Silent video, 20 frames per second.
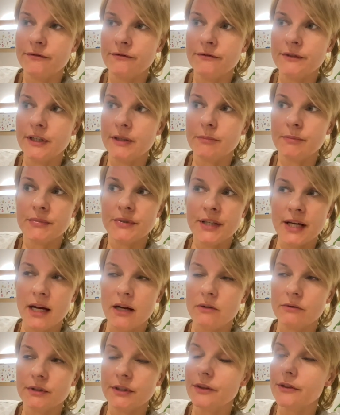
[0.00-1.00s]
deep
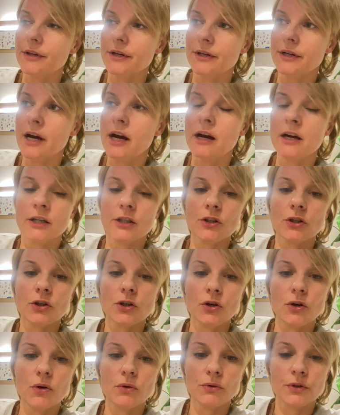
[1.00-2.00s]
down in their heart
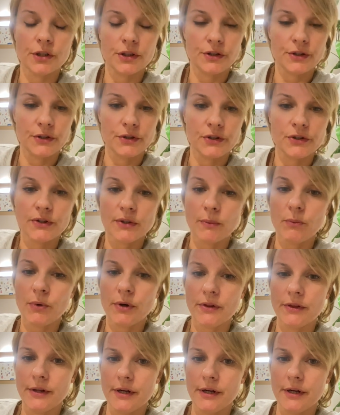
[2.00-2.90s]
know that there is someone